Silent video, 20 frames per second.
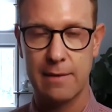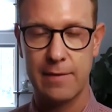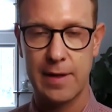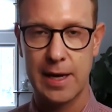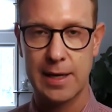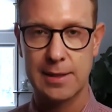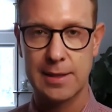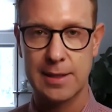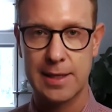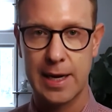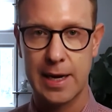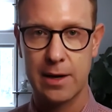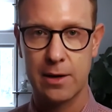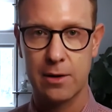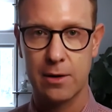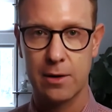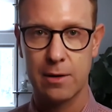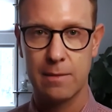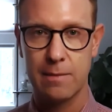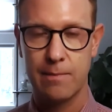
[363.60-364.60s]
of that
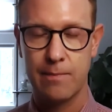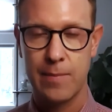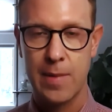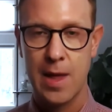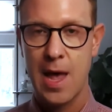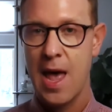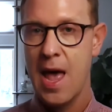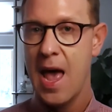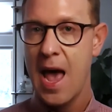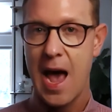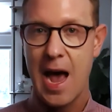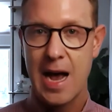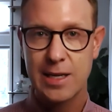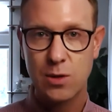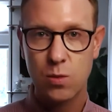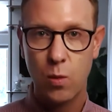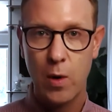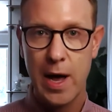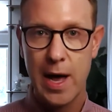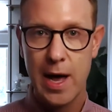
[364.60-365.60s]
standard.
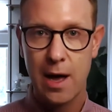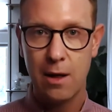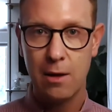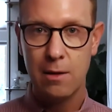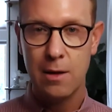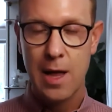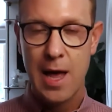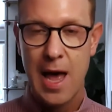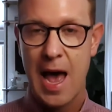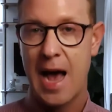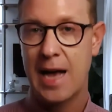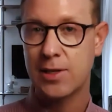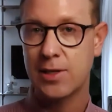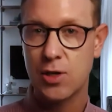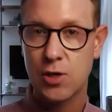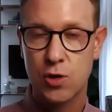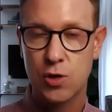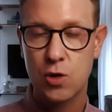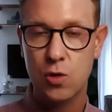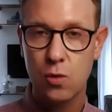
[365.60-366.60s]
As well, as a
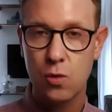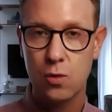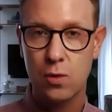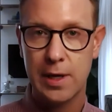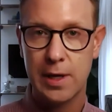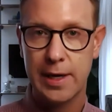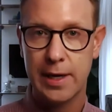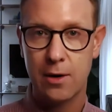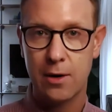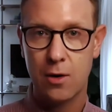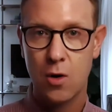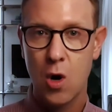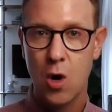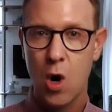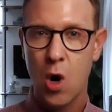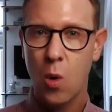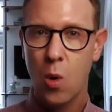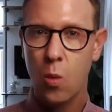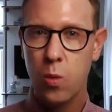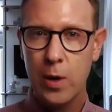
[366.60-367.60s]
school leader,
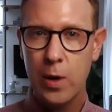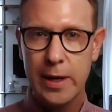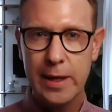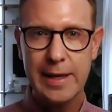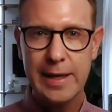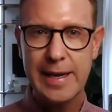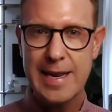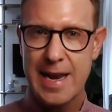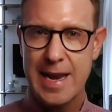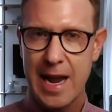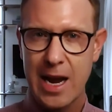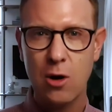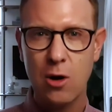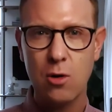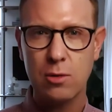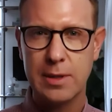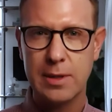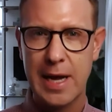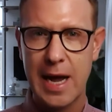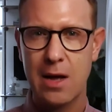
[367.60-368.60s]
really
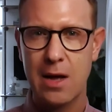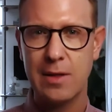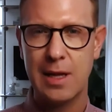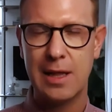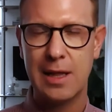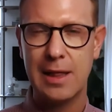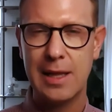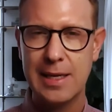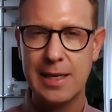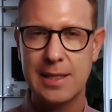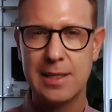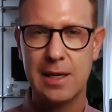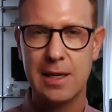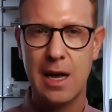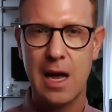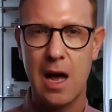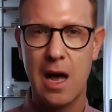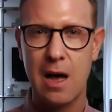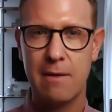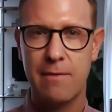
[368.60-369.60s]
narrow down the list
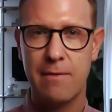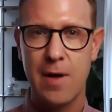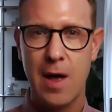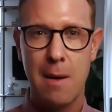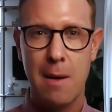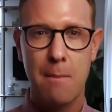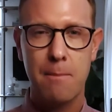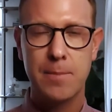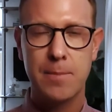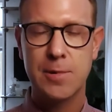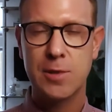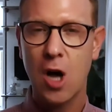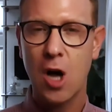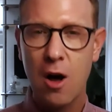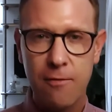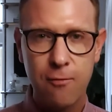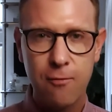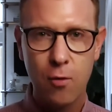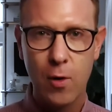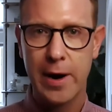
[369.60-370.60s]
of
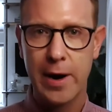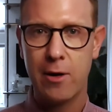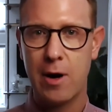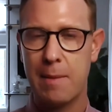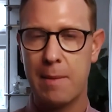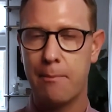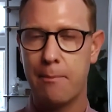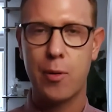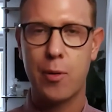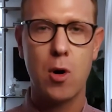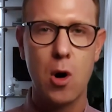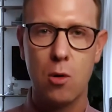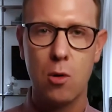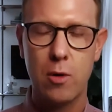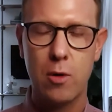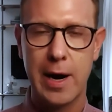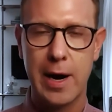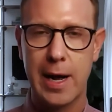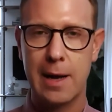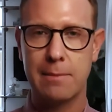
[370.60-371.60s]
software and
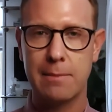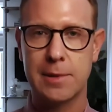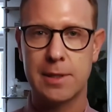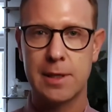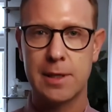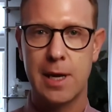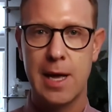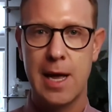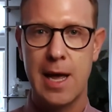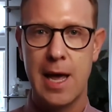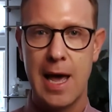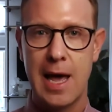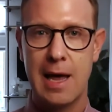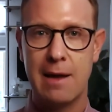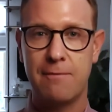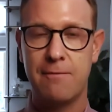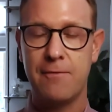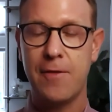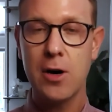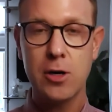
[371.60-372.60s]
programs
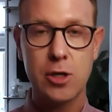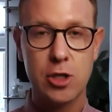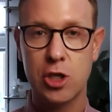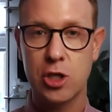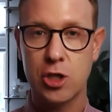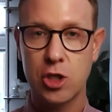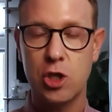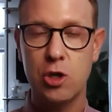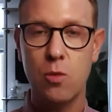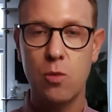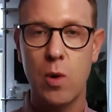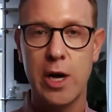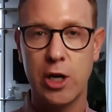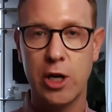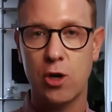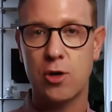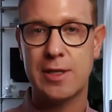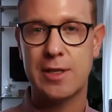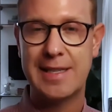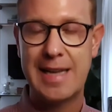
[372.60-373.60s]
and functions you want
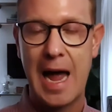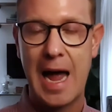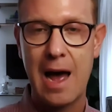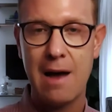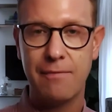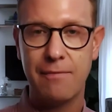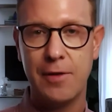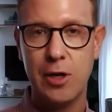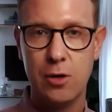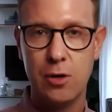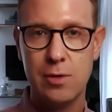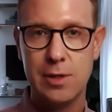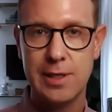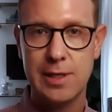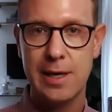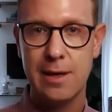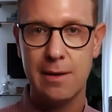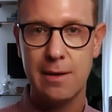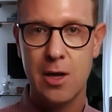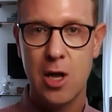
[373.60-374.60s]
your staff
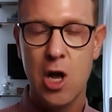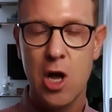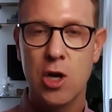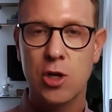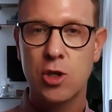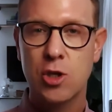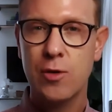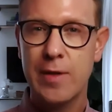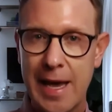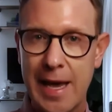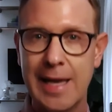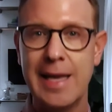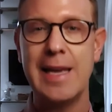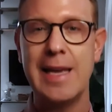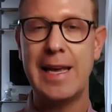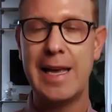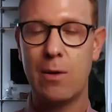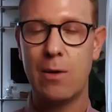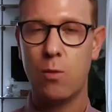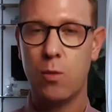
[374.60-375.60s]
using so they
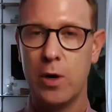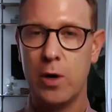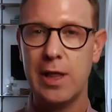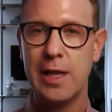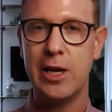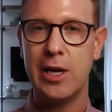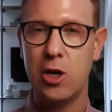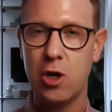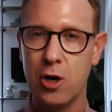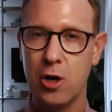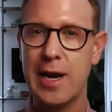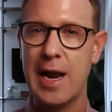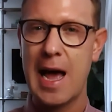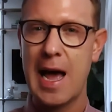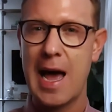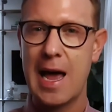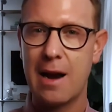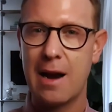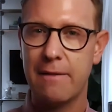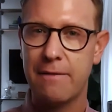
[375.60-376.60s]
can get really good
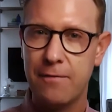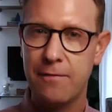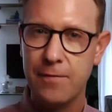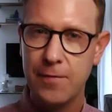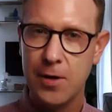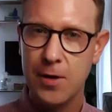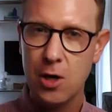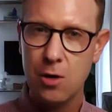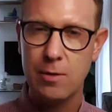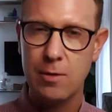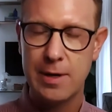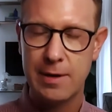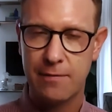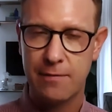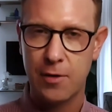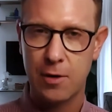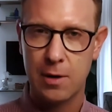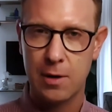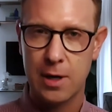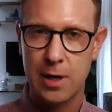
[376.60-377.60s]
at a few
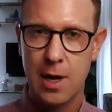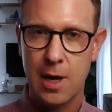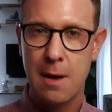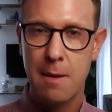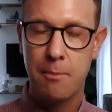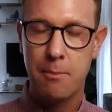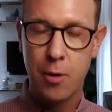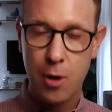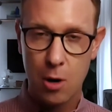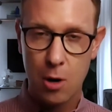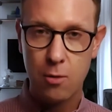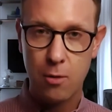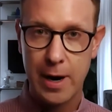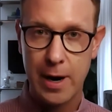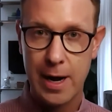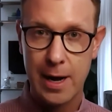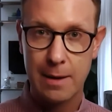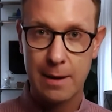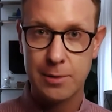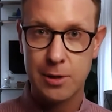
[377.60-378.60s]
different
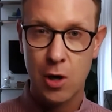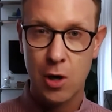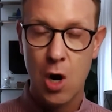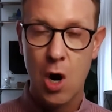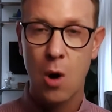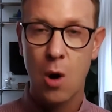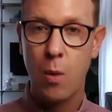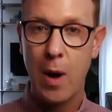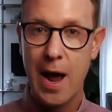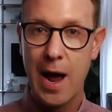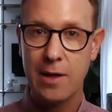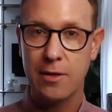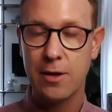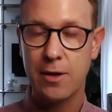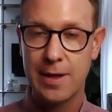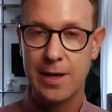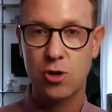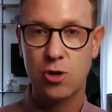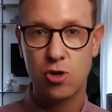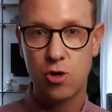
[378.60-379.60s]
programs rather
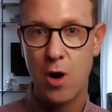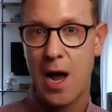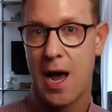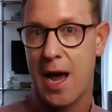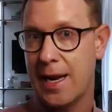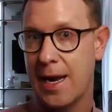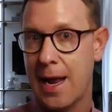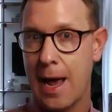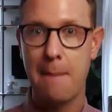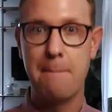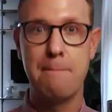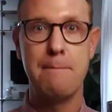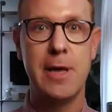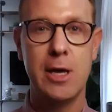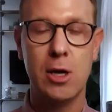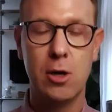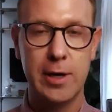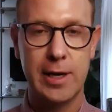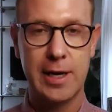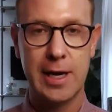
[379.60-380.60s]
than trying a
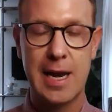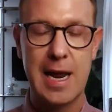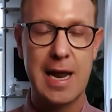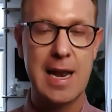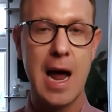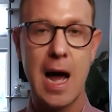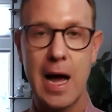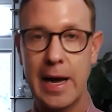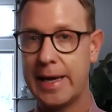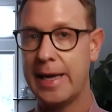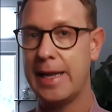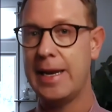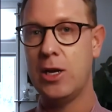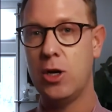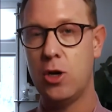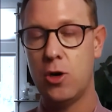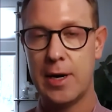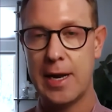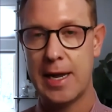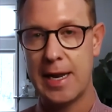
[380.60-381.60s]
million and not
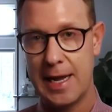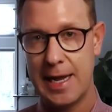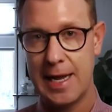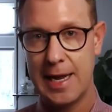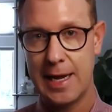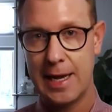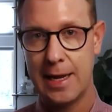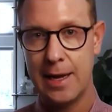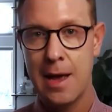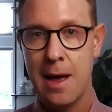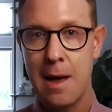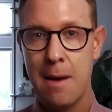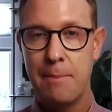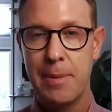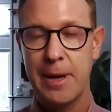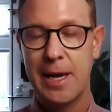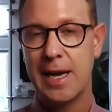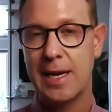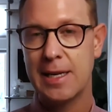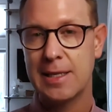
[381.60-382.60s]
getting good at any.
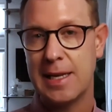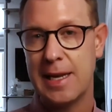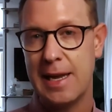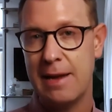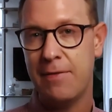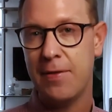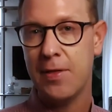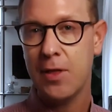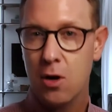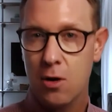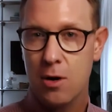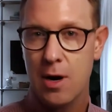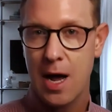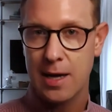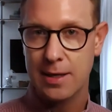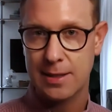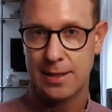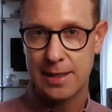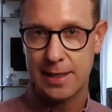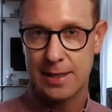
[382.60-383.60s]
Because if they're
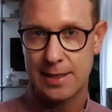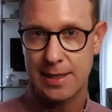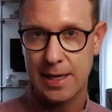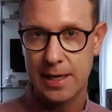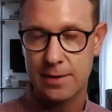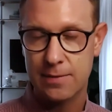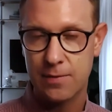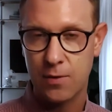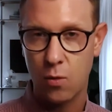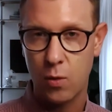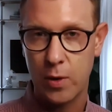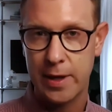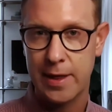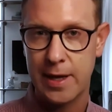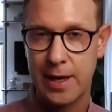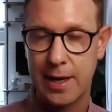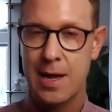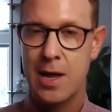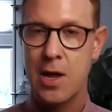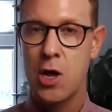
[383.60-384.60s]
not successful with
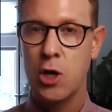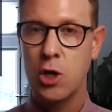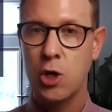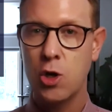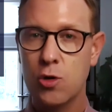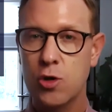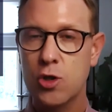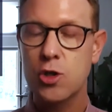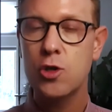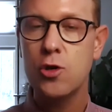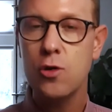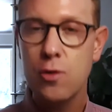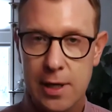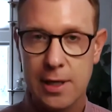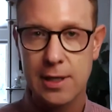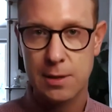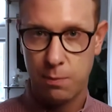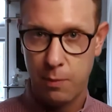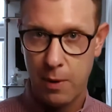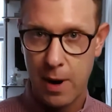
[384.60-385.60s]
it, your
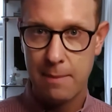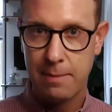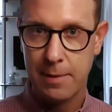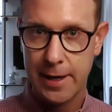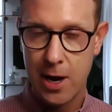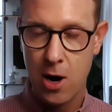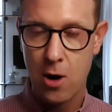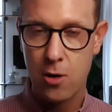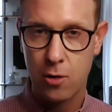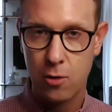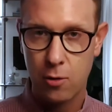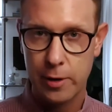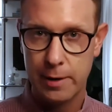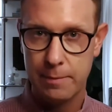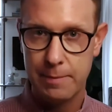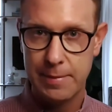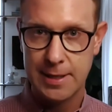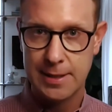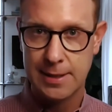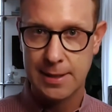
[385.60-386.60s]
students probably aren't going
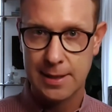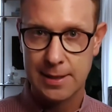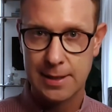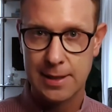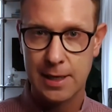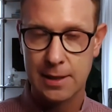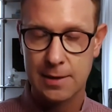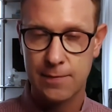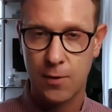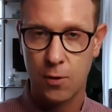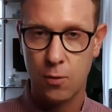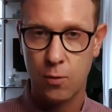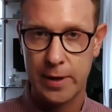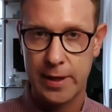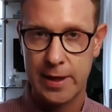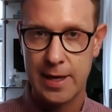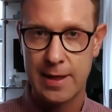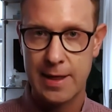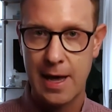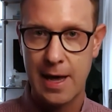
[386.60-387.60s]
to be successful
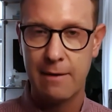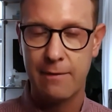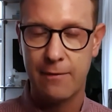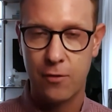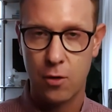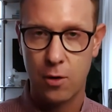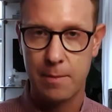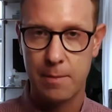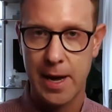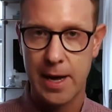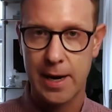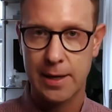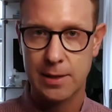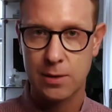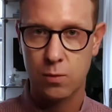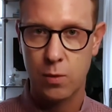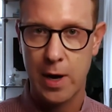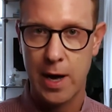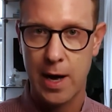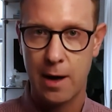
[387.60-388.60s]
within that format
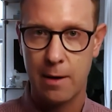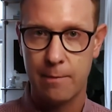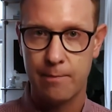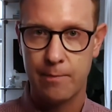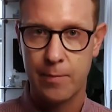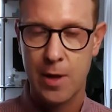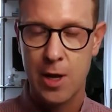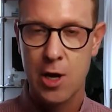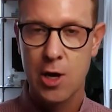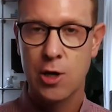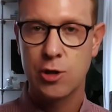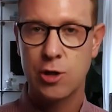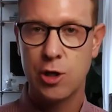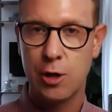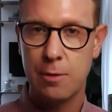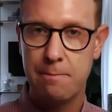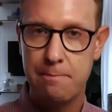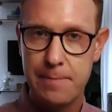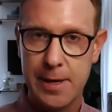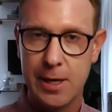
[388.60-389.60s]
as well. So
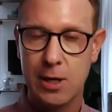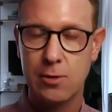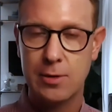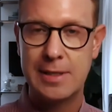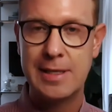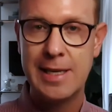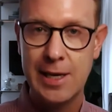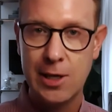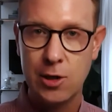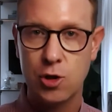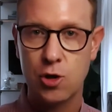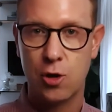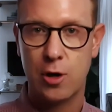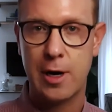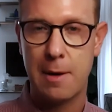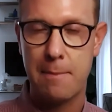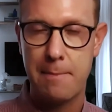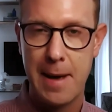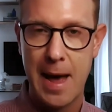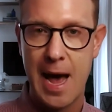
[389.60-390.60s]
you build teacher
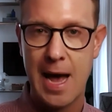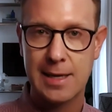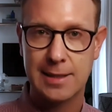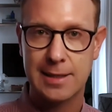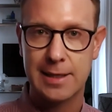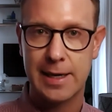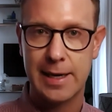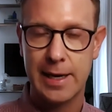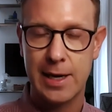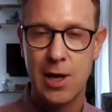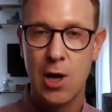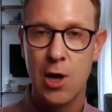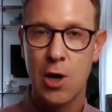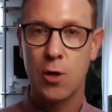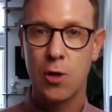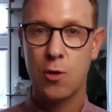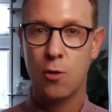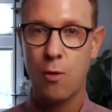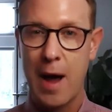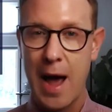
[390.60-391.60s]
capacity
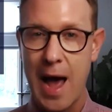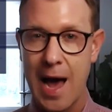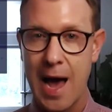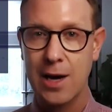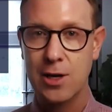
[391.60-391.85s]
through